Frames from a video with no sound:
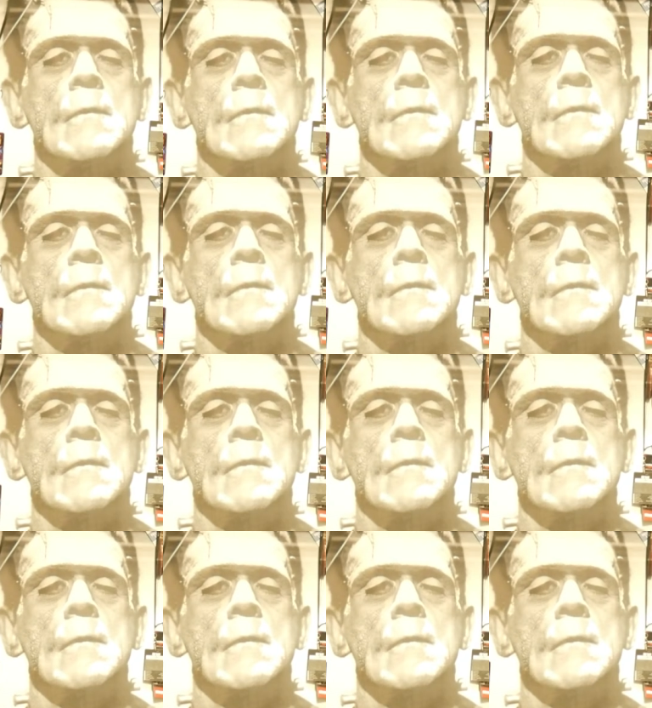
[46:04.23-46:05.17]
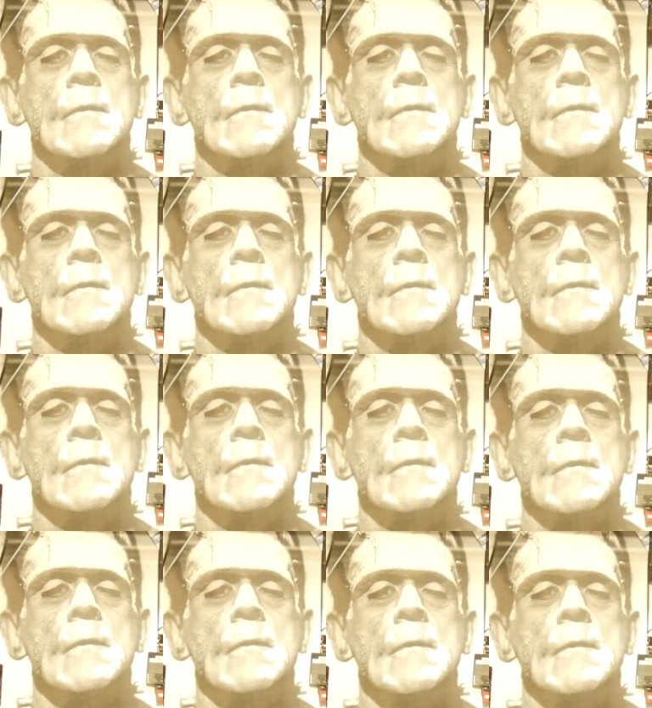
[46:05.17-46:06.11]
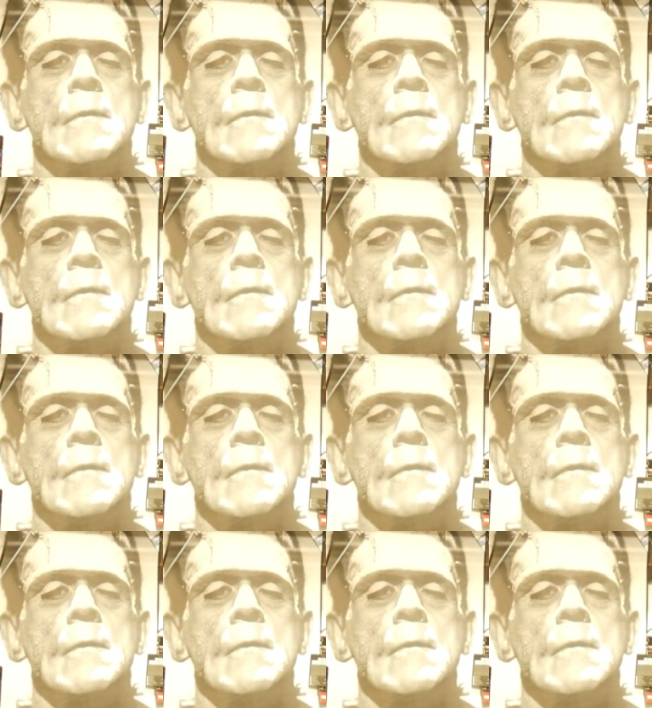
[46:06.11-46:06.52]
This person isn't speaking.